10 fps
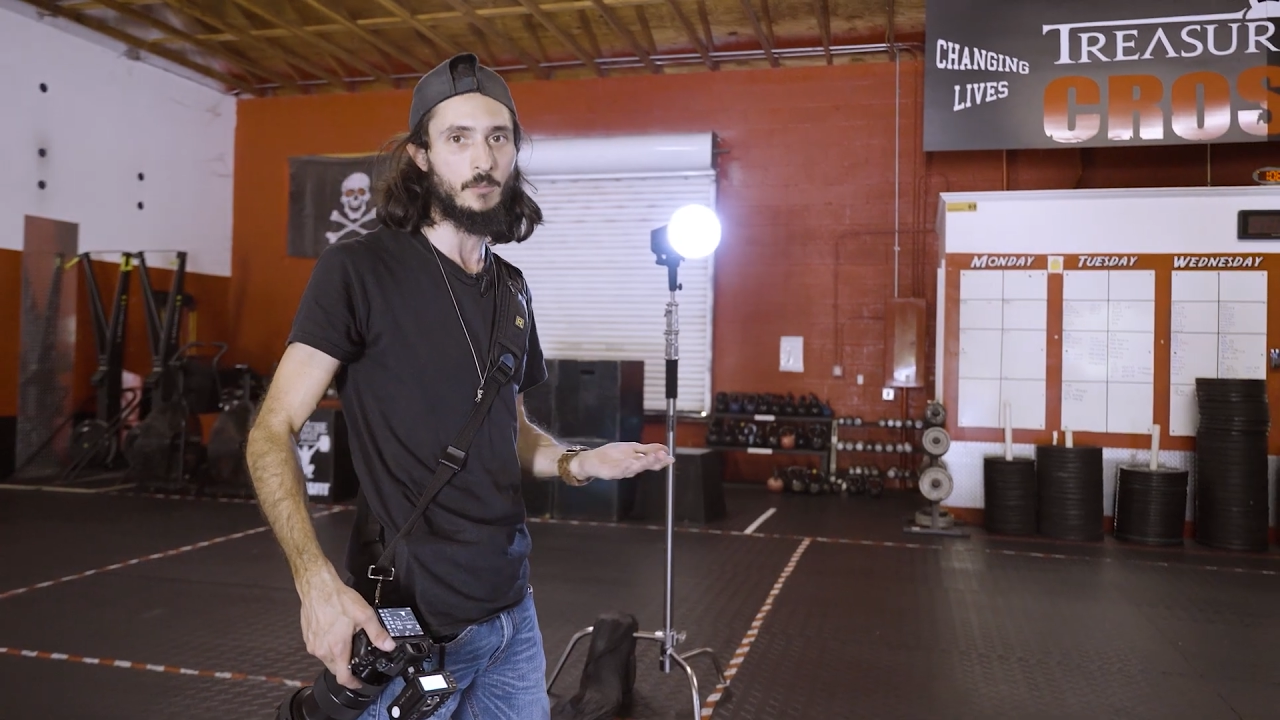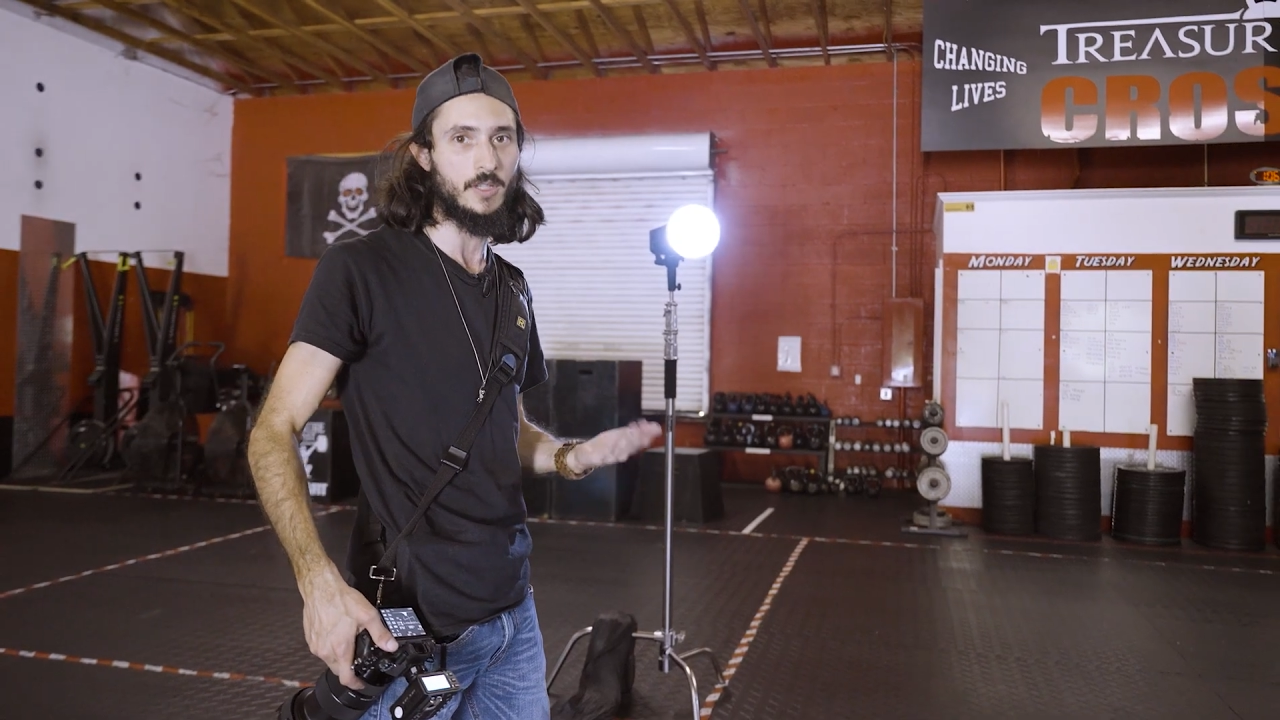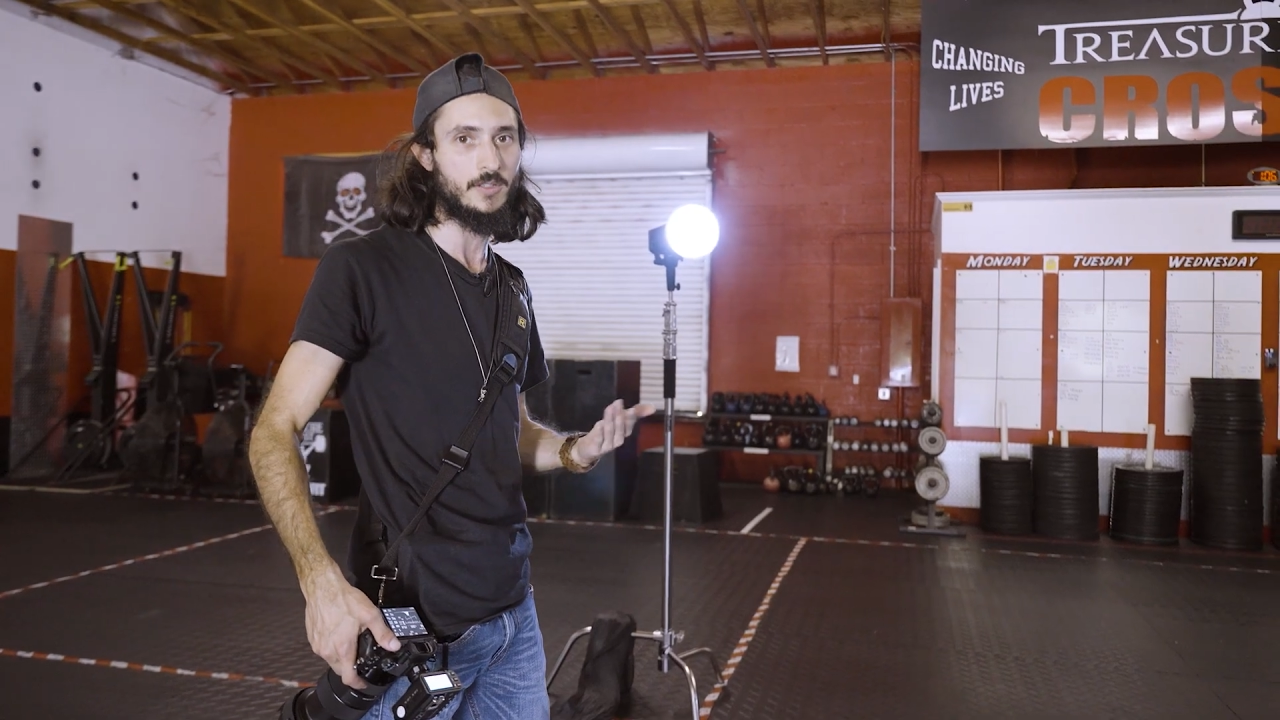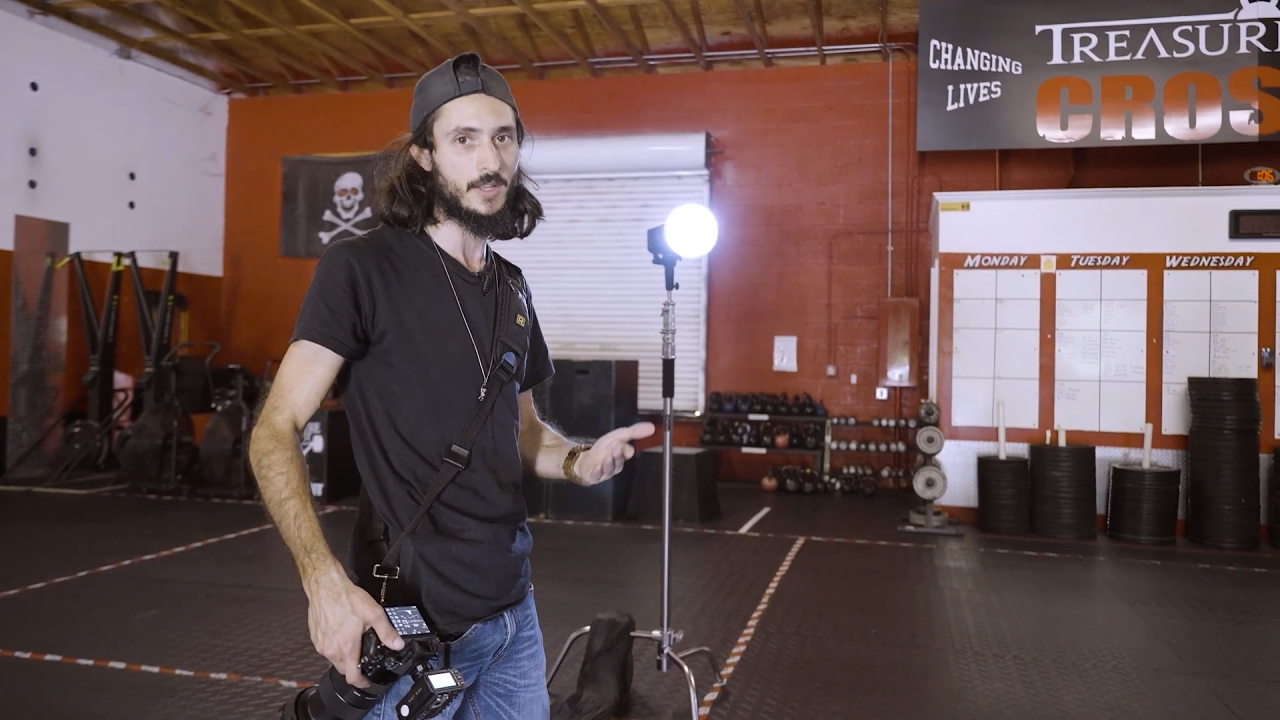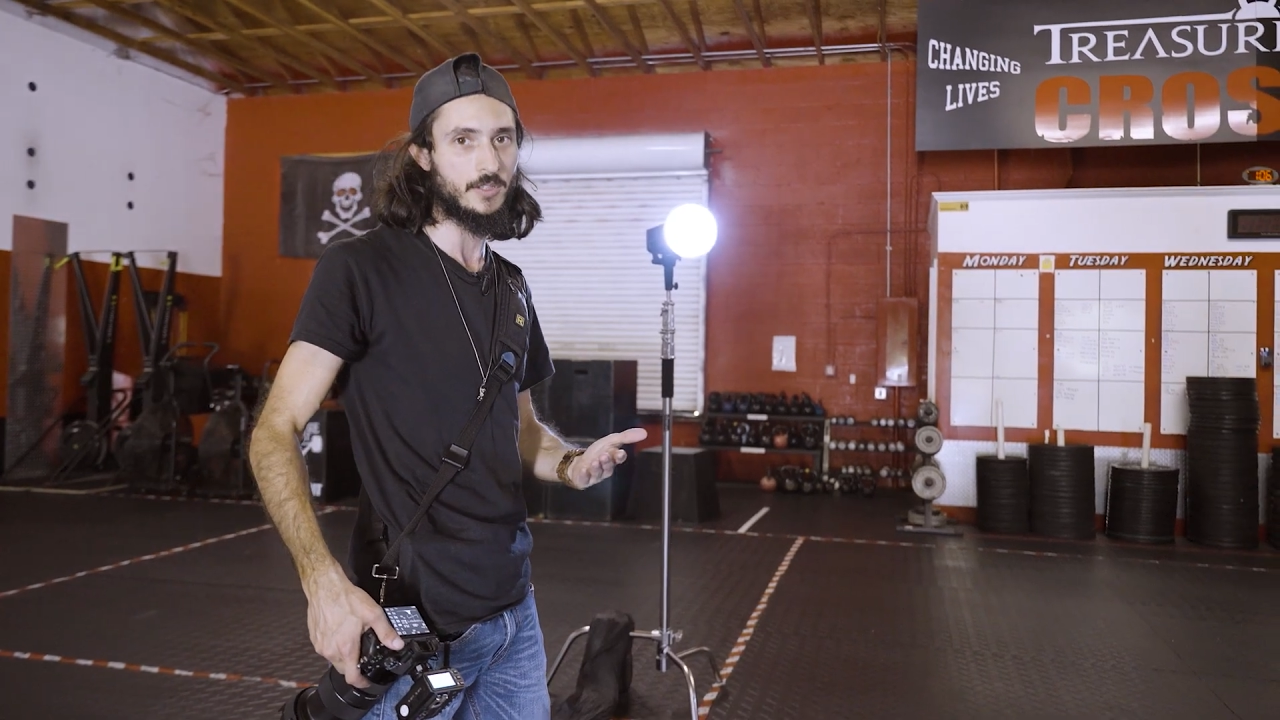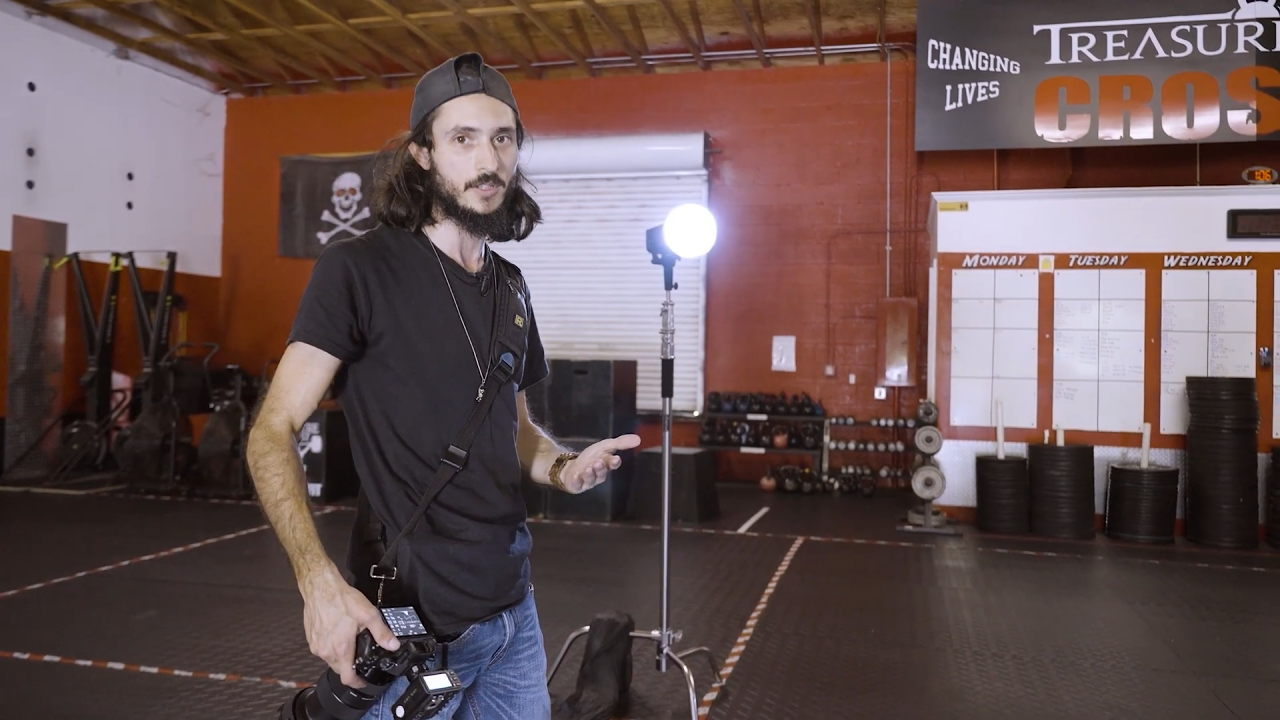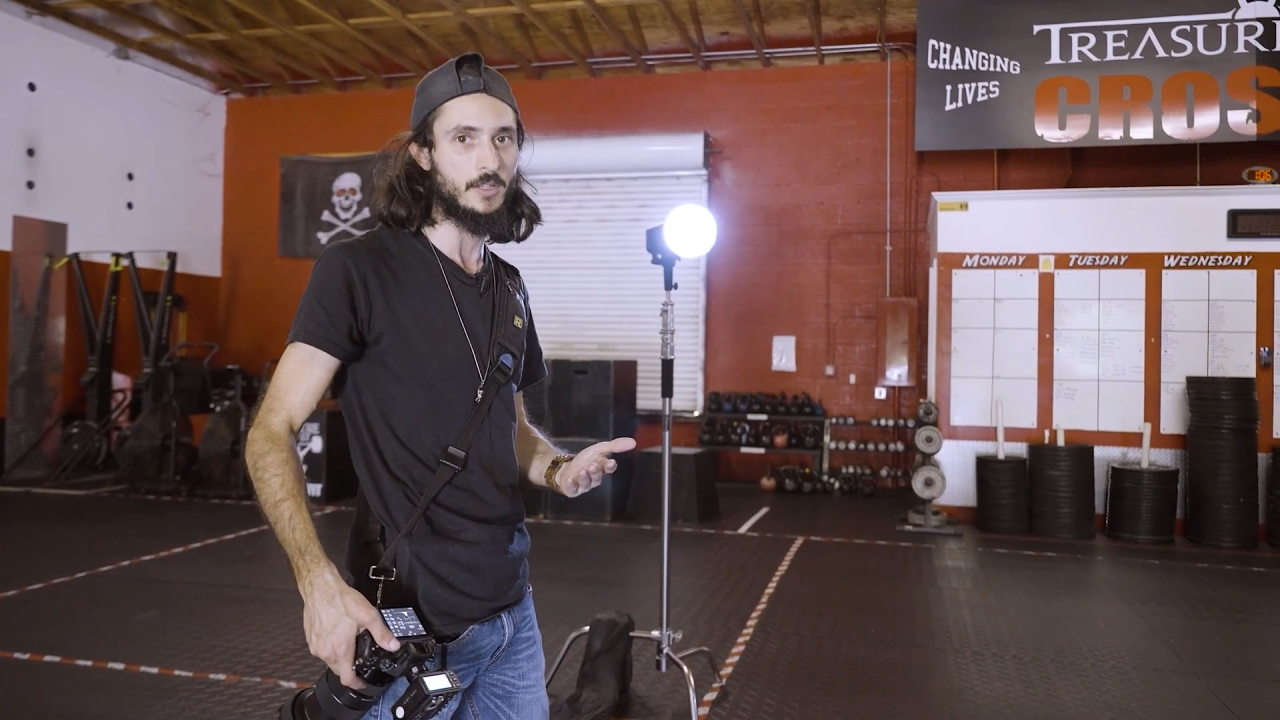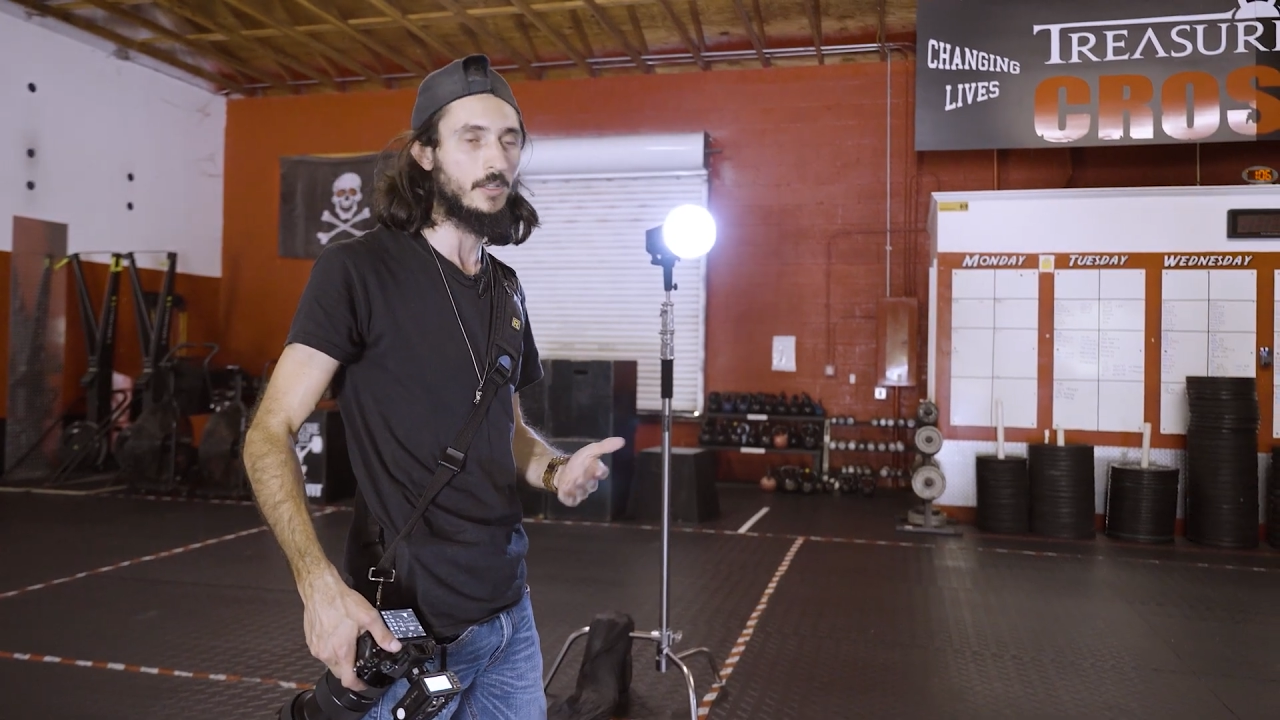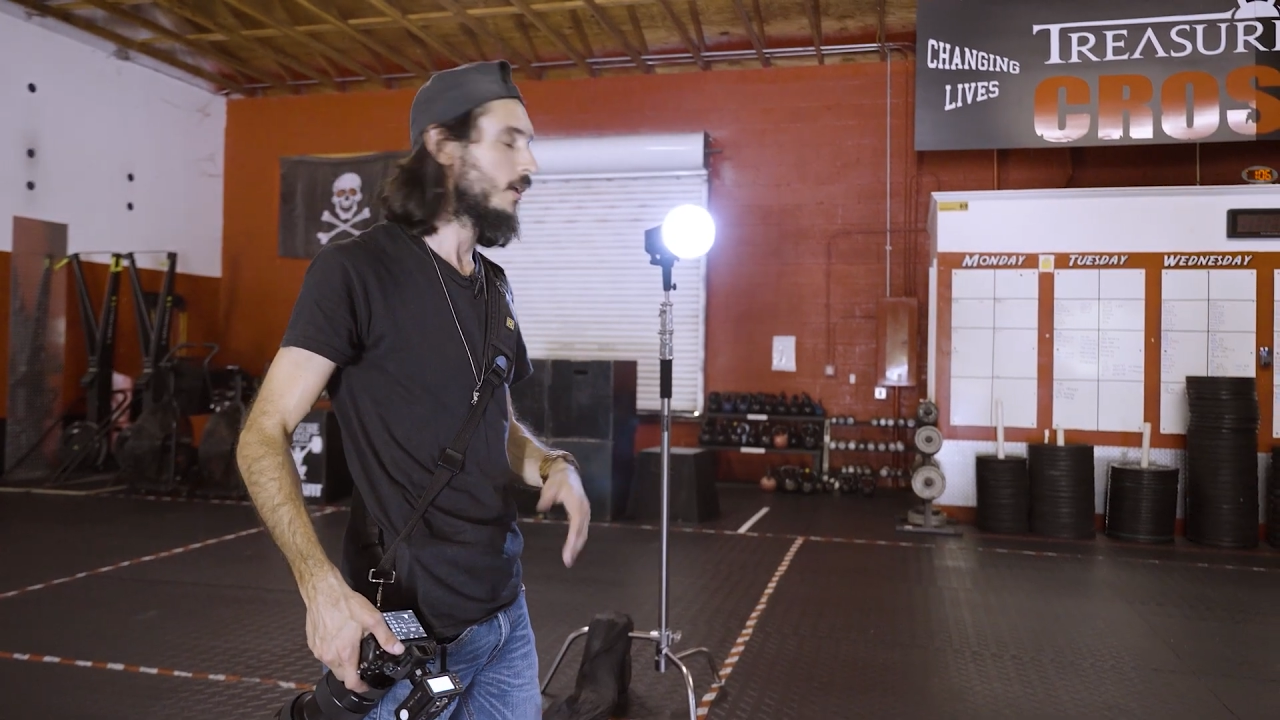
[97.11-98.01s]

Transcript: intensity.